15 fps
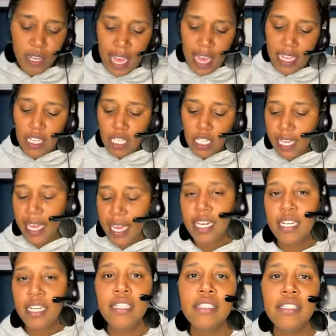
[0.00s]
look at it
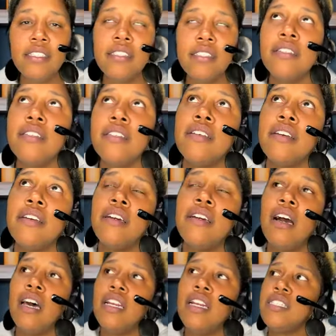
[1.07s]
is
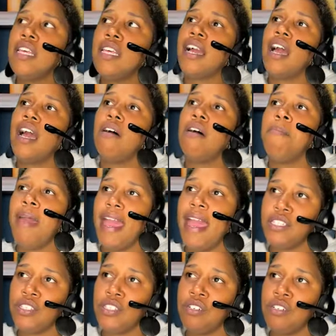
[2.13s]
God is like our
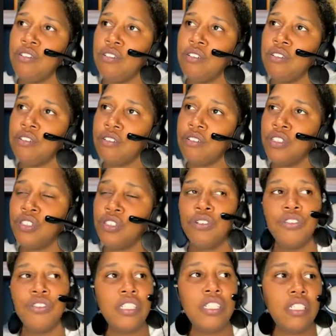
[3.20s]
master
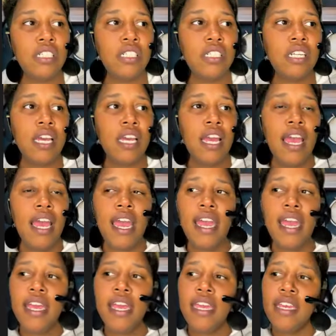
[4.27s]
surgeon.
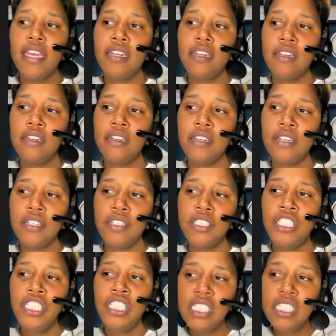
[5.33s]
And
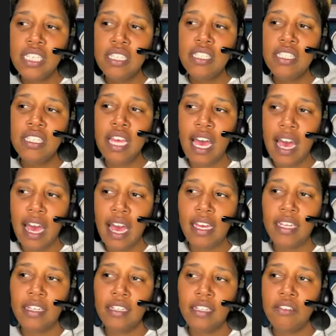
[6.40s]
Jesus
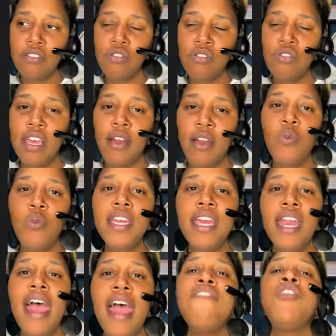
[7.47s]
died so that we could
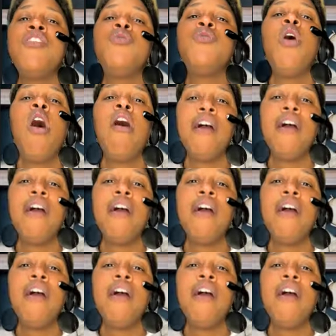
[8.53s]
have a new heart,